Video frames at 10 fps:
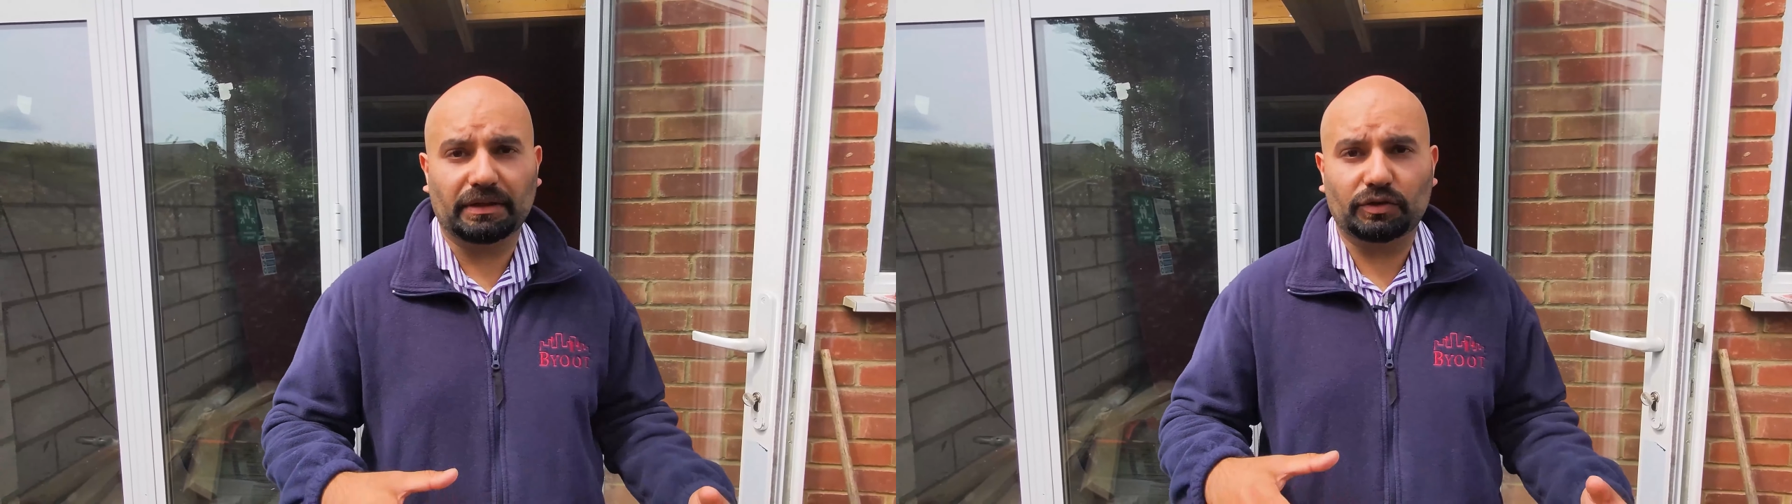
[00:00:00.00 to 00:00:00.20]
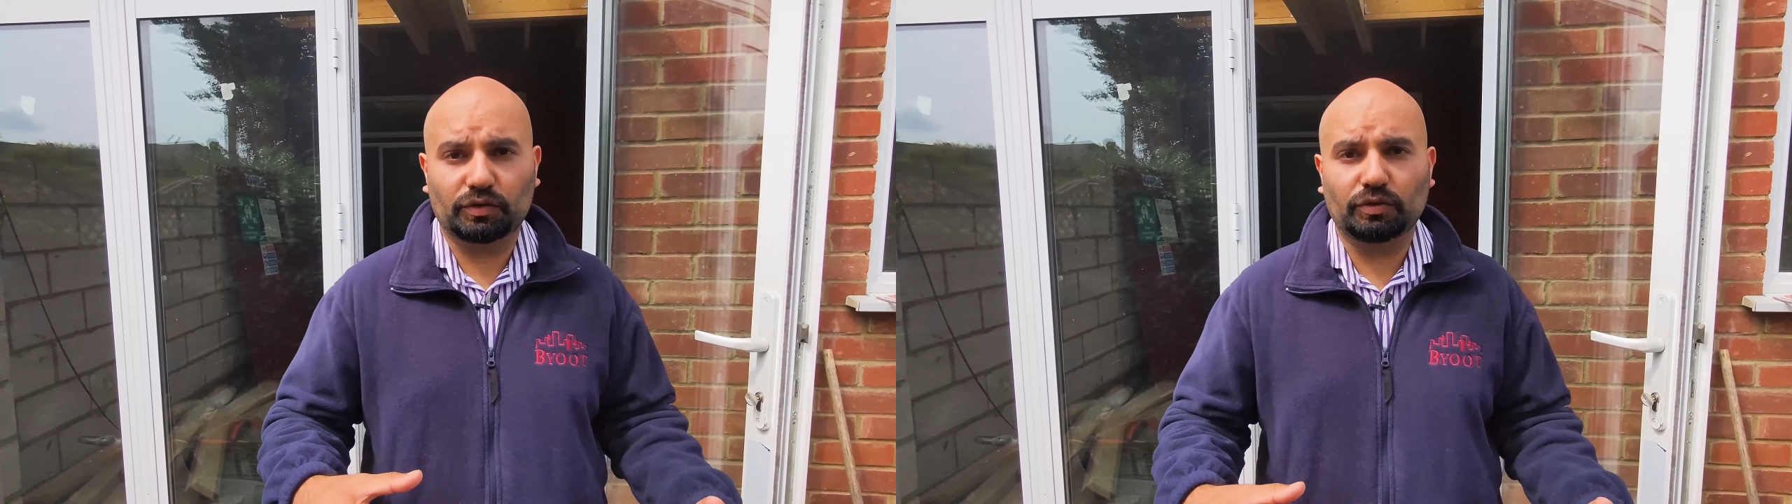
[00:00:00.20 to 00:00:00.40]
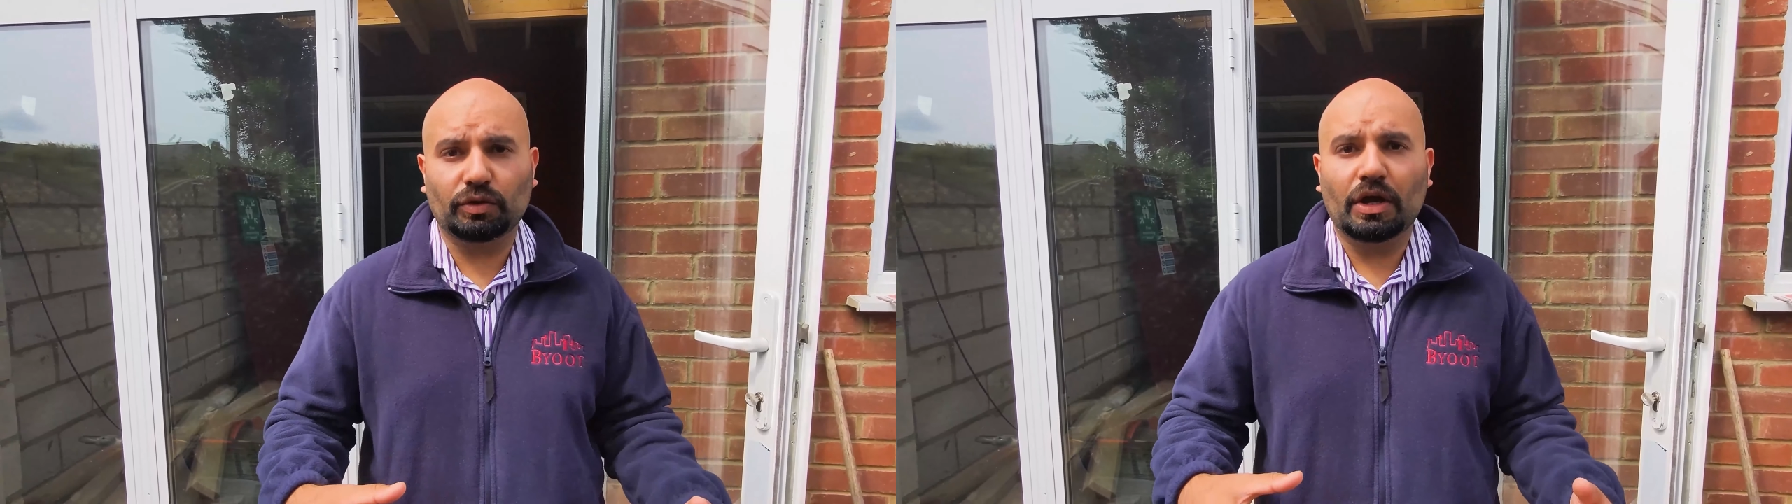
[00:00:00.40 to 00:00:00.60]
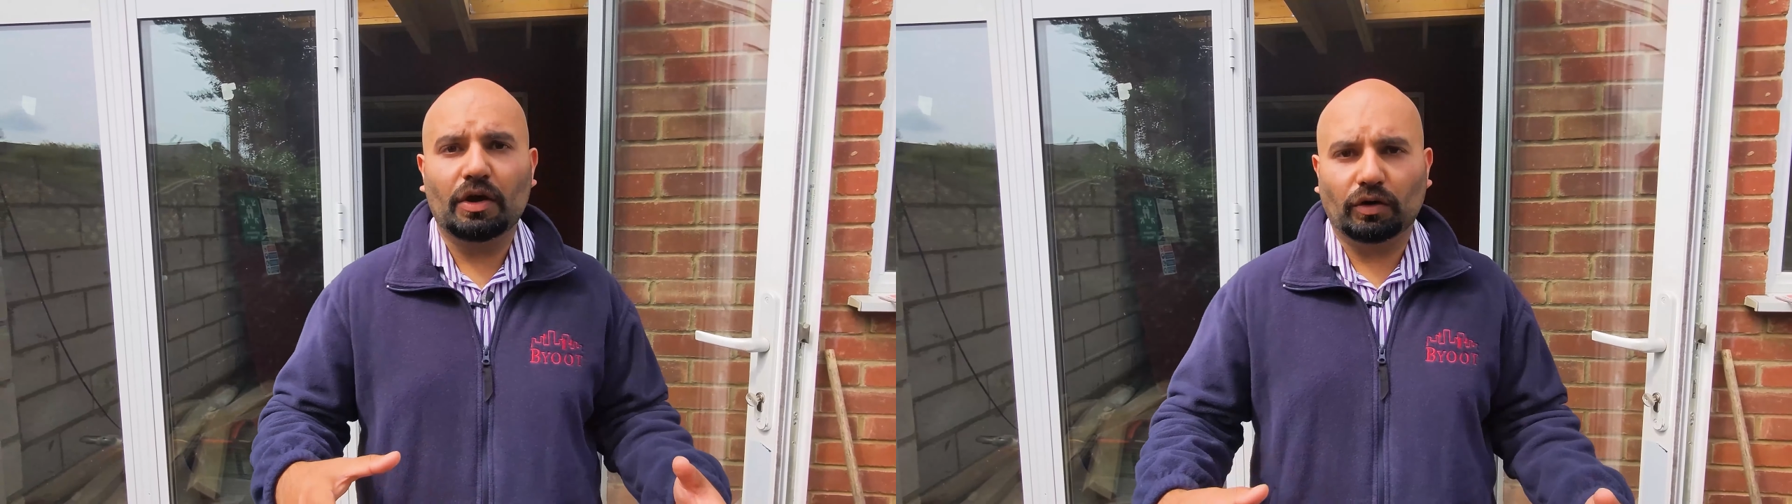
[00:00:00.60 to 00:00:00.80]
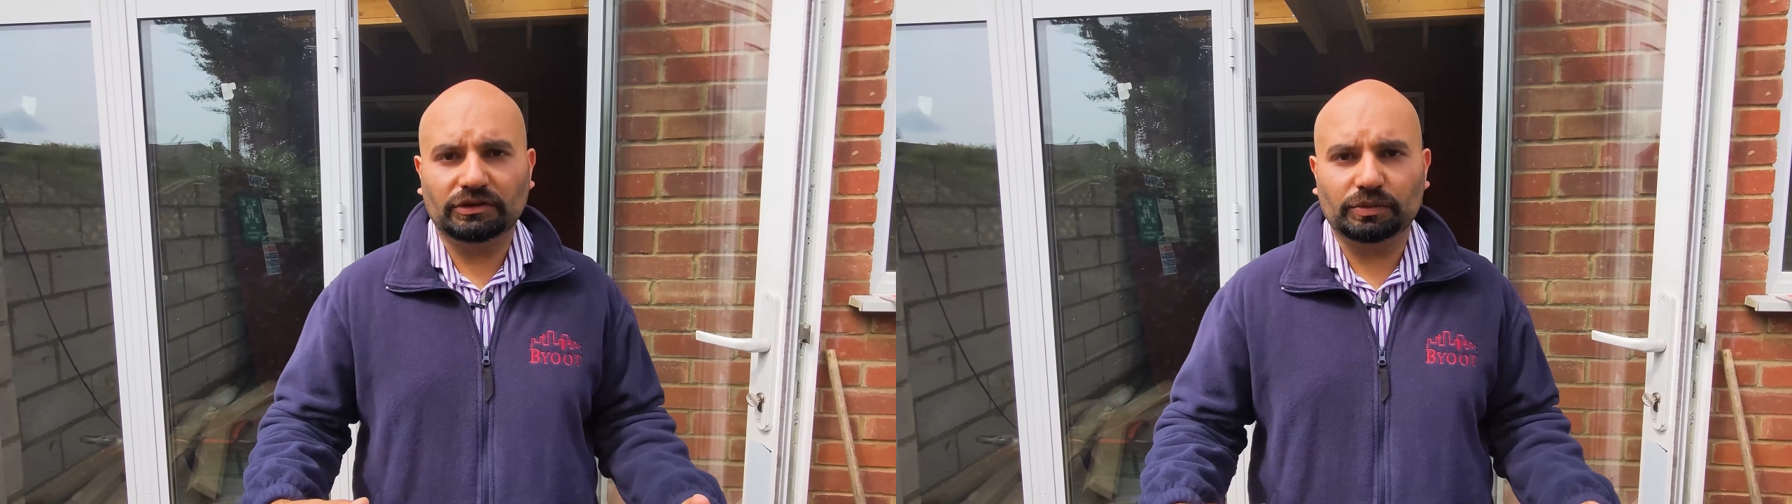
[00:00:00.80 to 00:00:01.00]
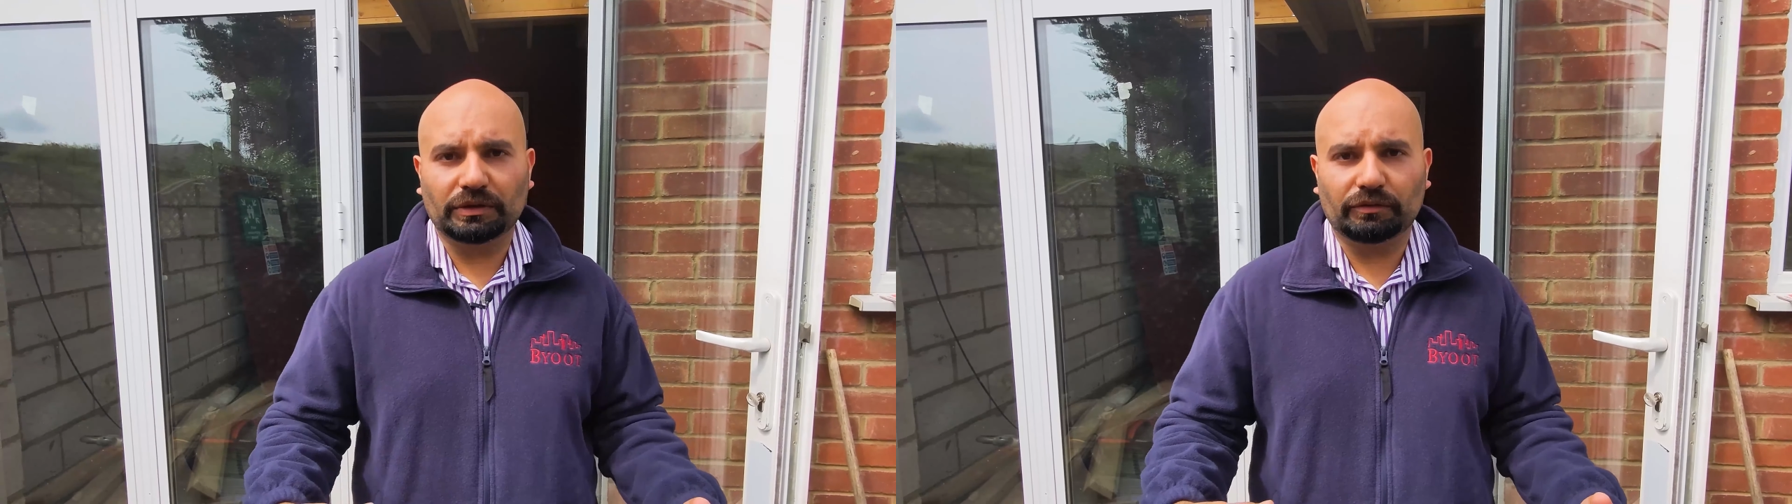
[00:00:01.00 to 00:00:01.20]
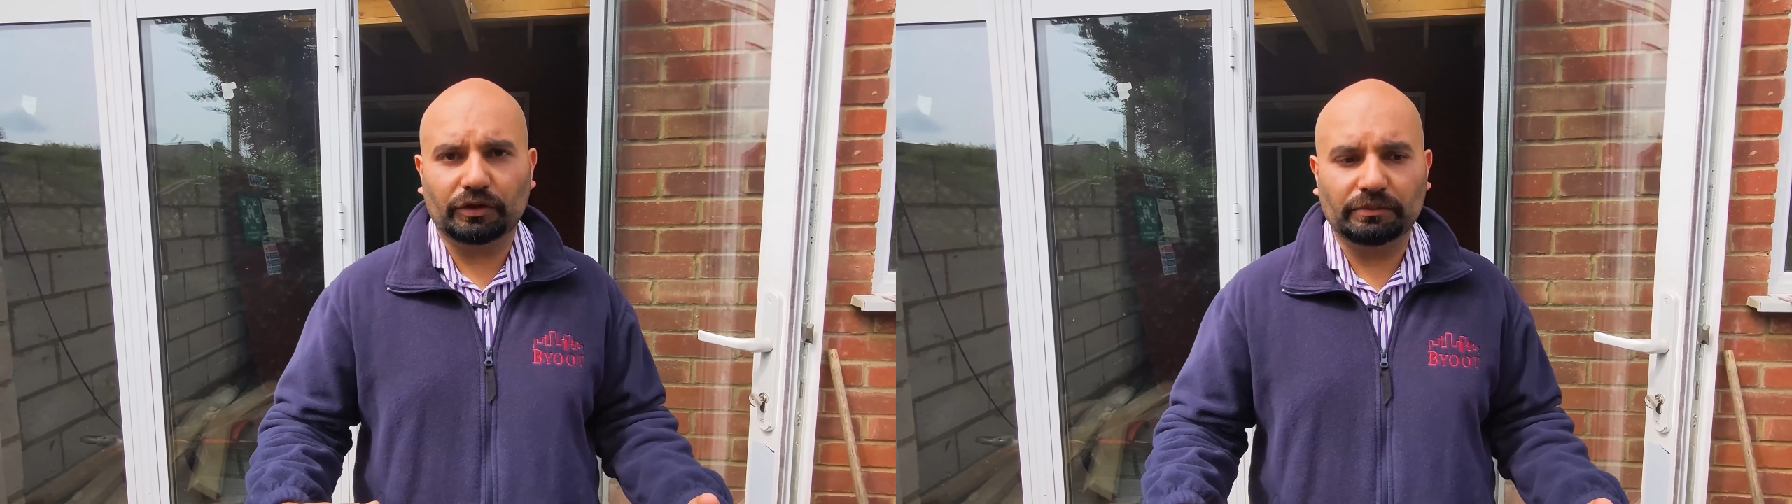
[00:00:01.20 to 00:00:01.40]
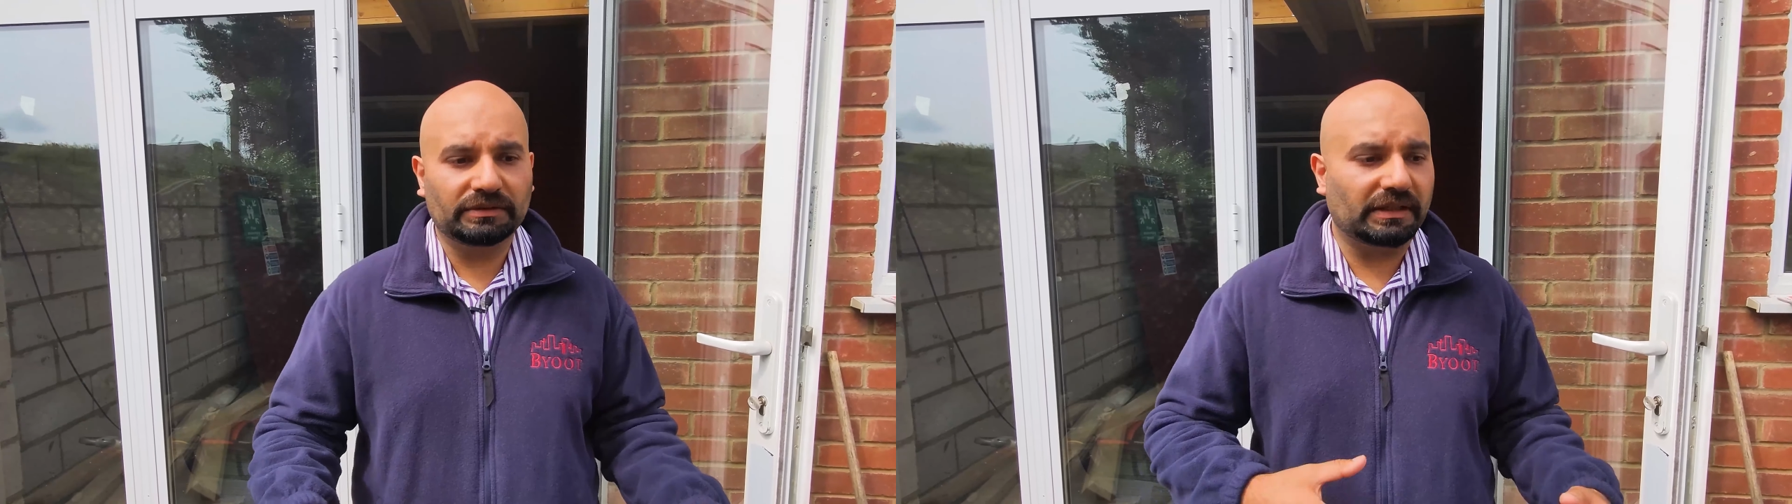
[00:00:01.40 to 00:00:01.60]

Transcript: 2 ensuite rooms